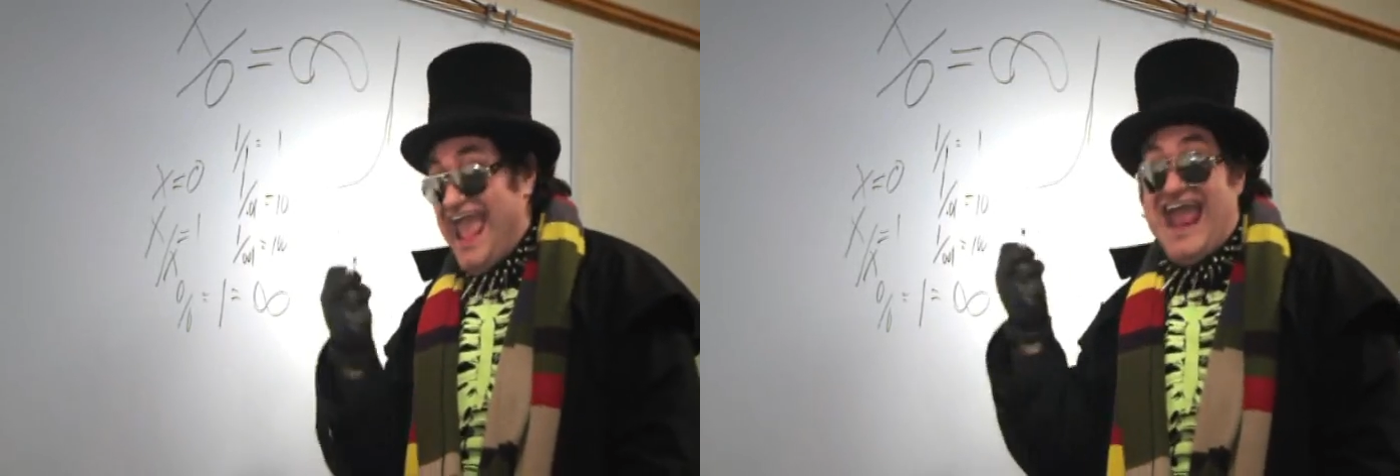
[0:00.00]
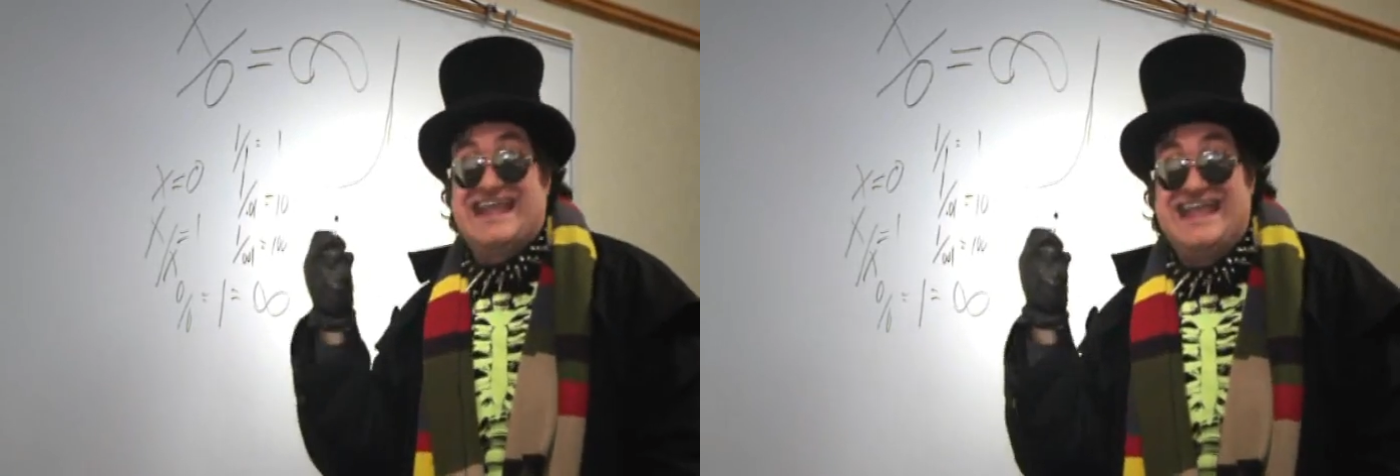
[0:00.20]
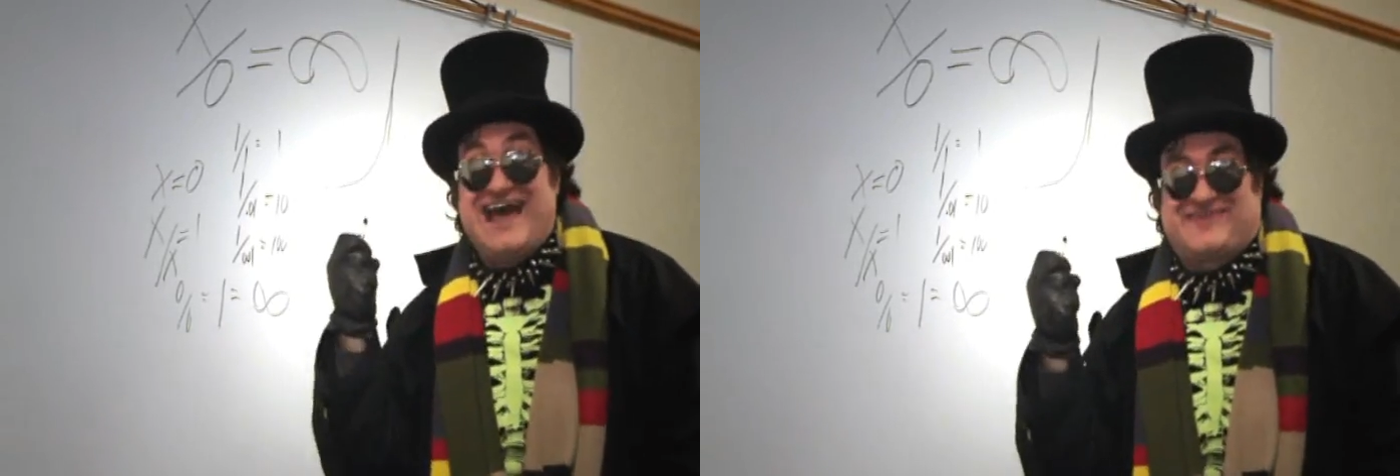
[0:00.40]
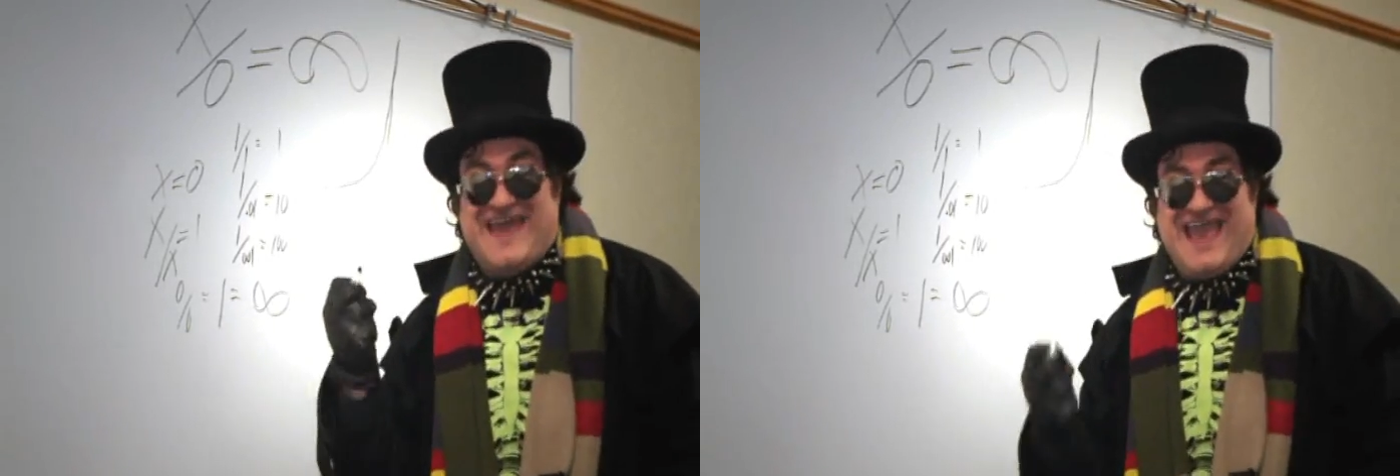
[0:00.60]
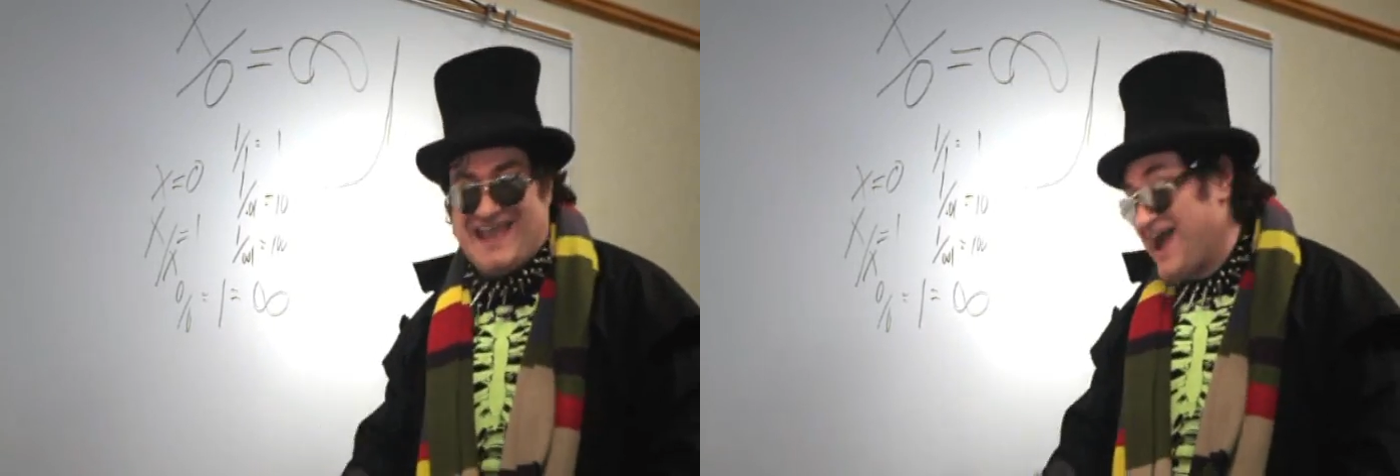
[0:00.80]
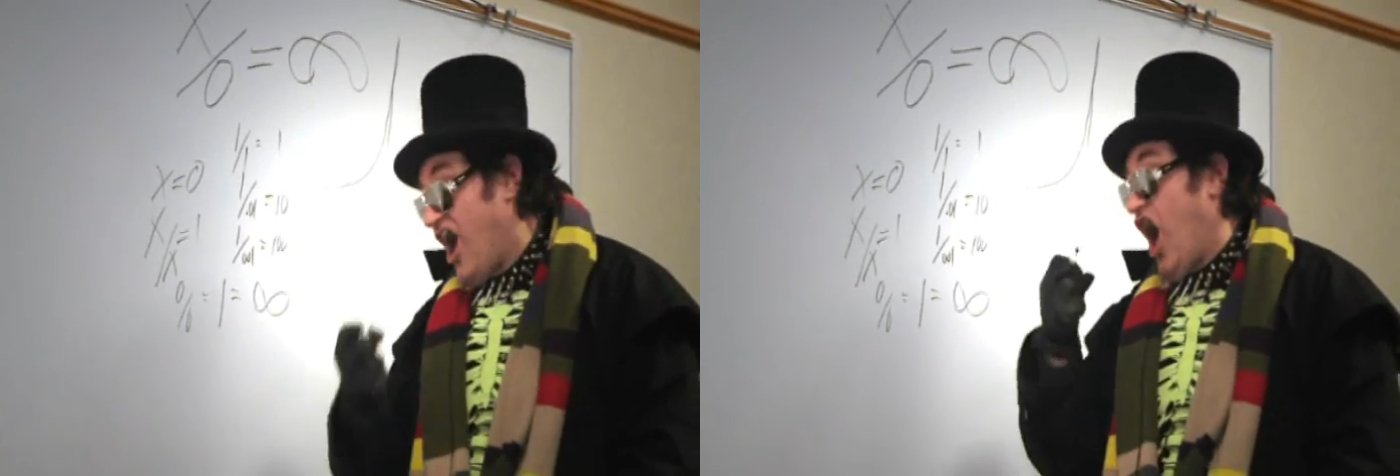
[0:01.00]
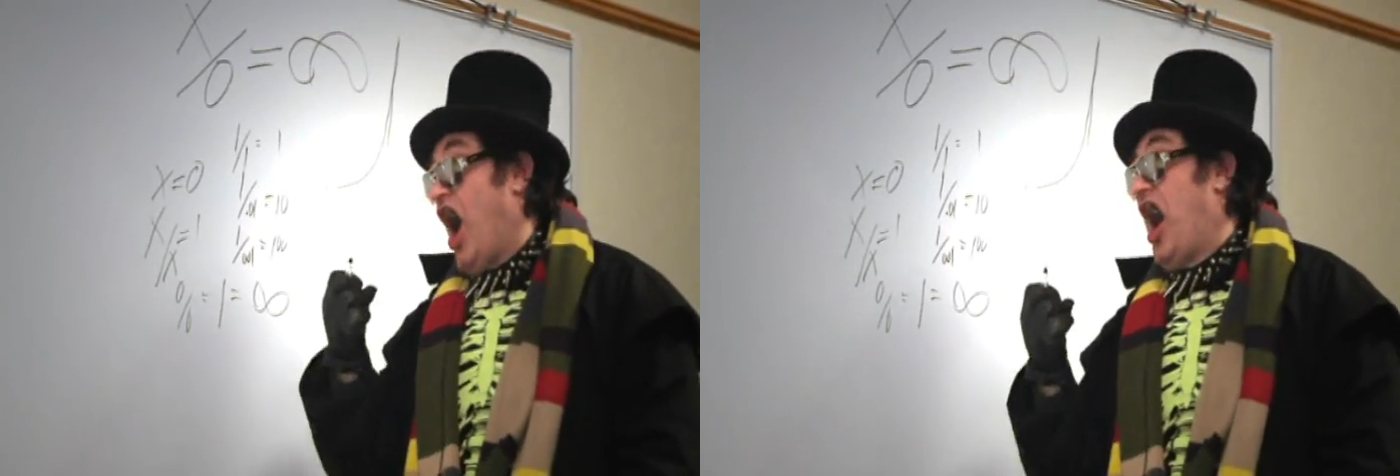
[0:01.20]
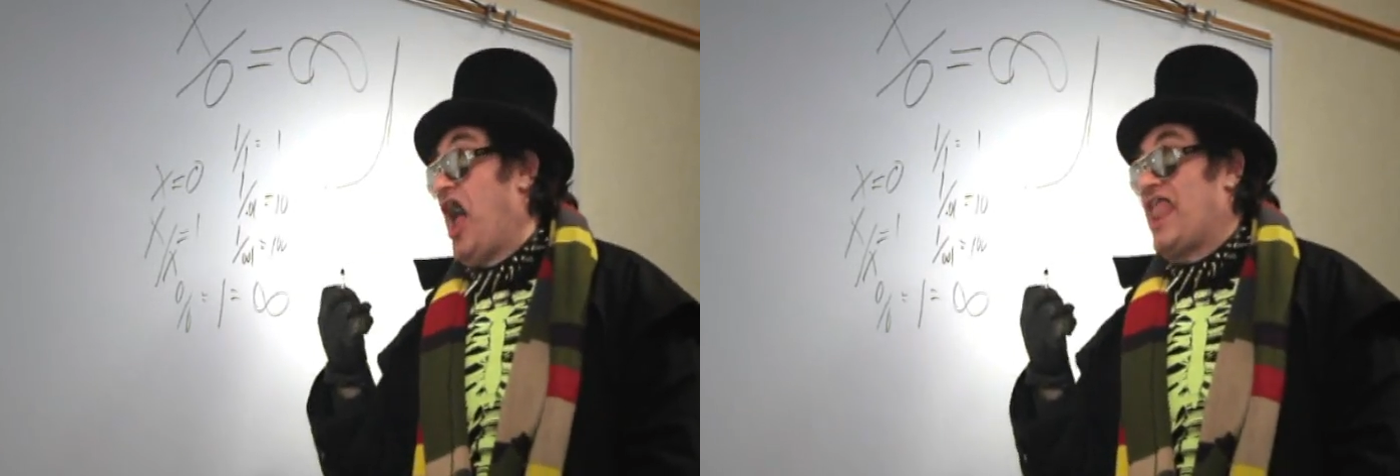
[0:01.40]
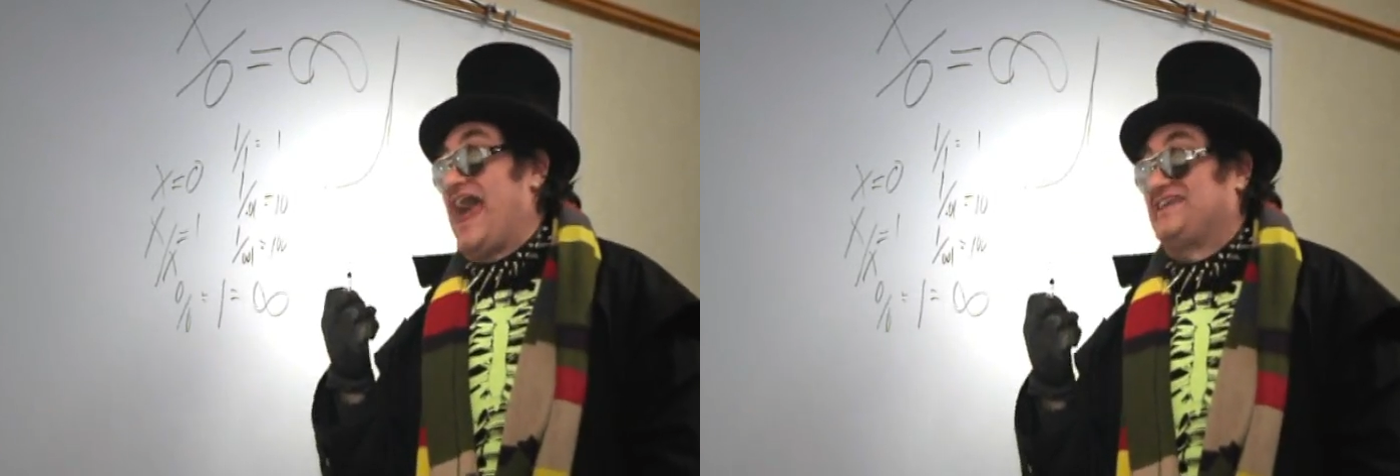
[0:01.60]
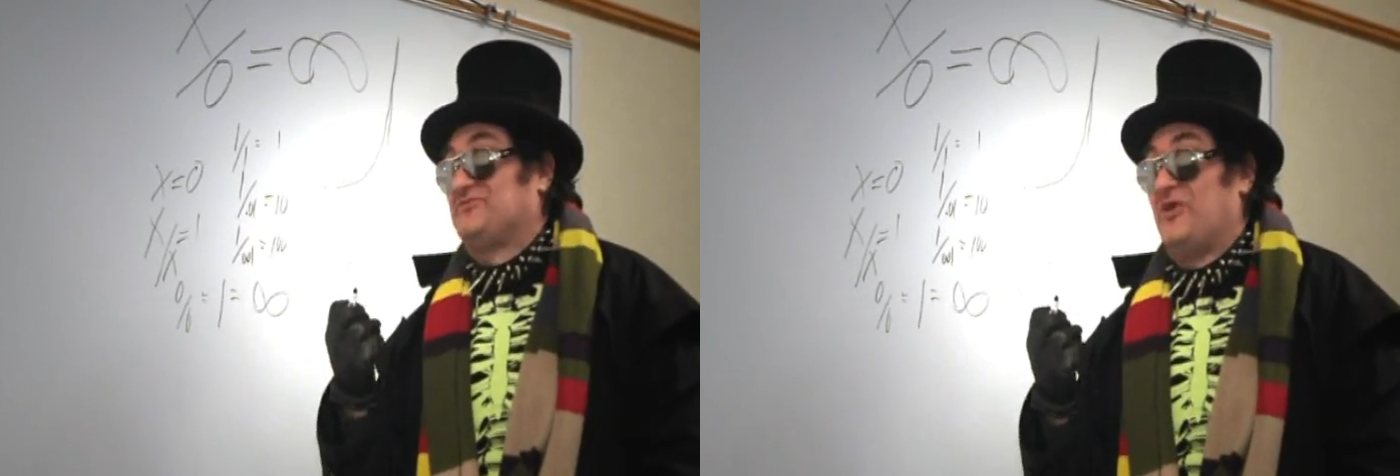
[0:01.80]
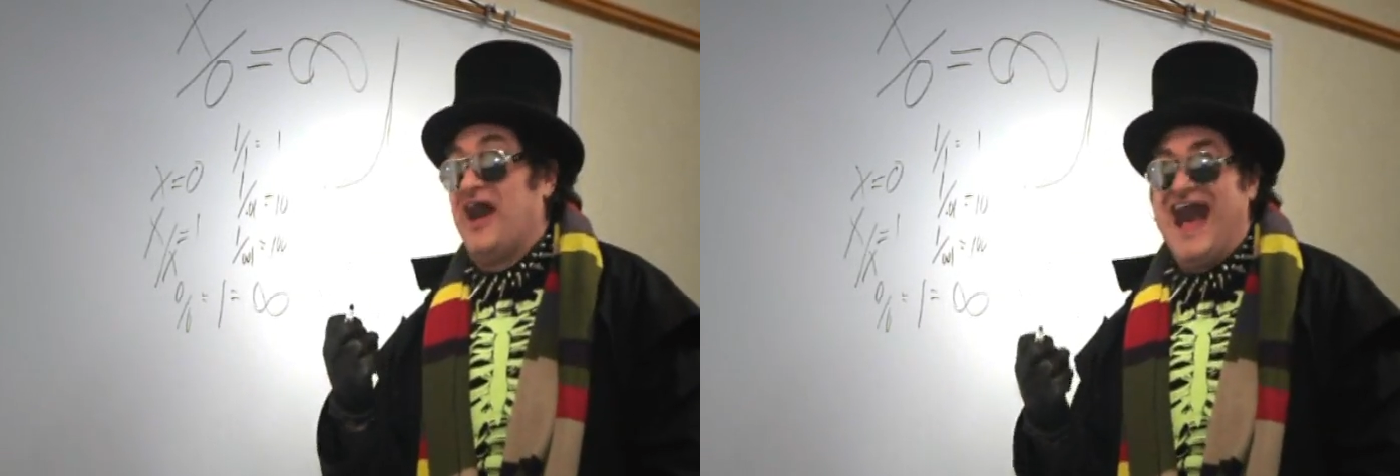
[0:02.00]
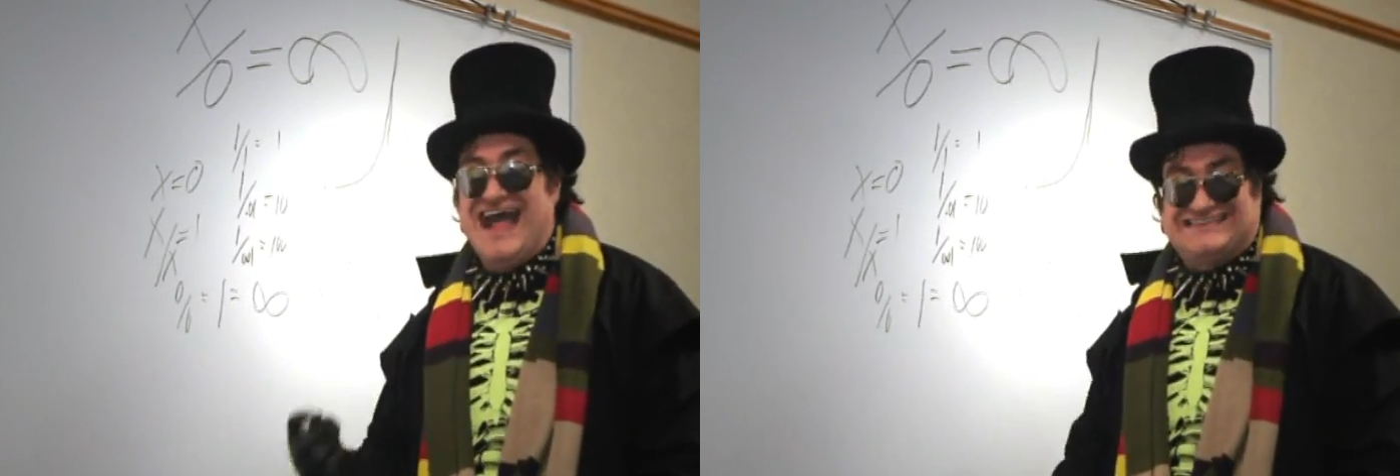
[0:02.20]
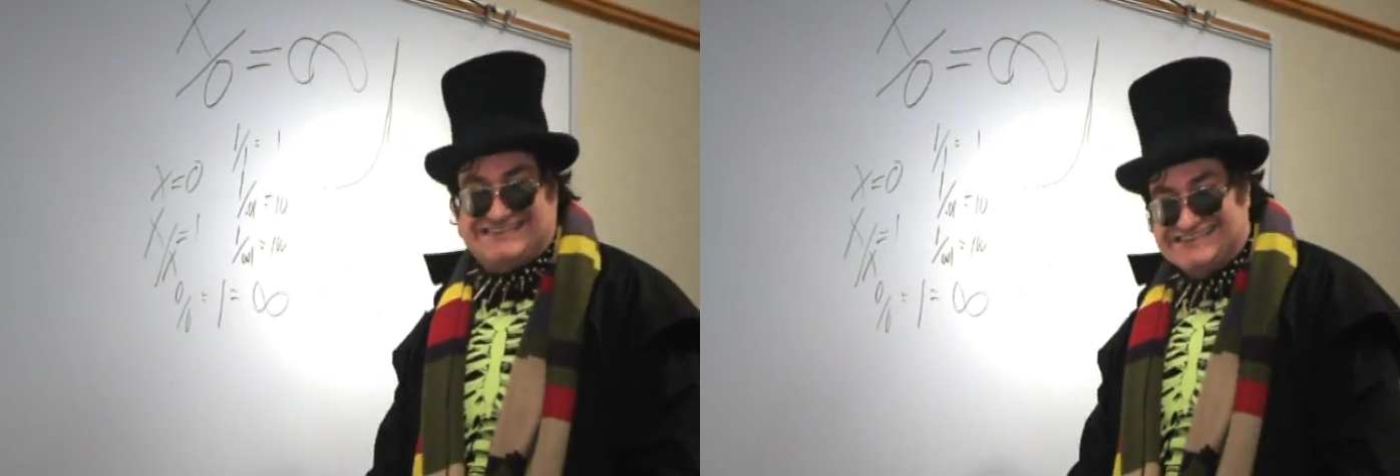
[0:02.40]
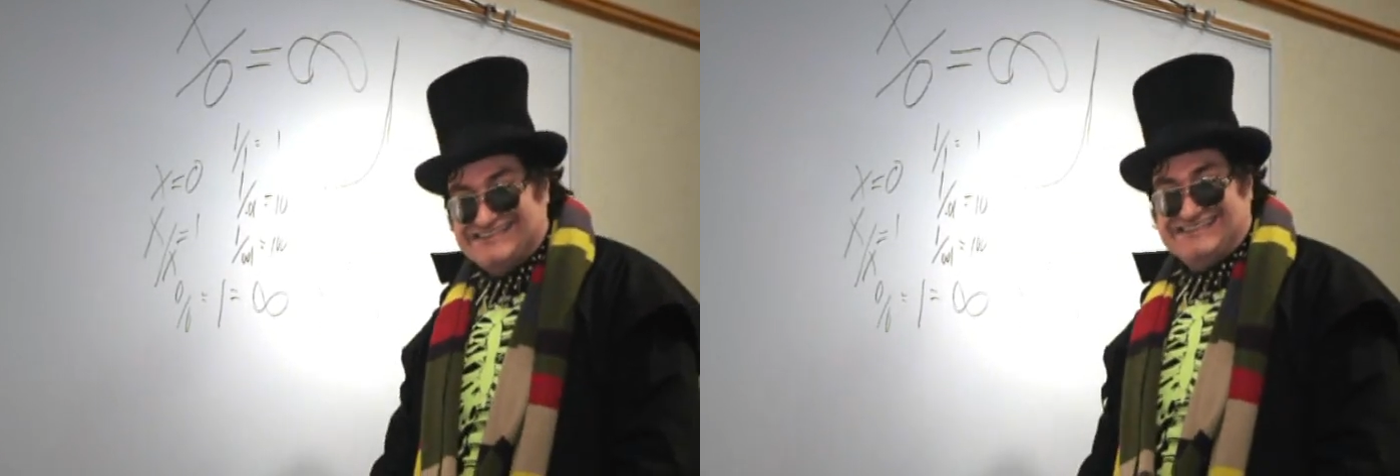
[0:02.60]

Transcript: and nothing all at once.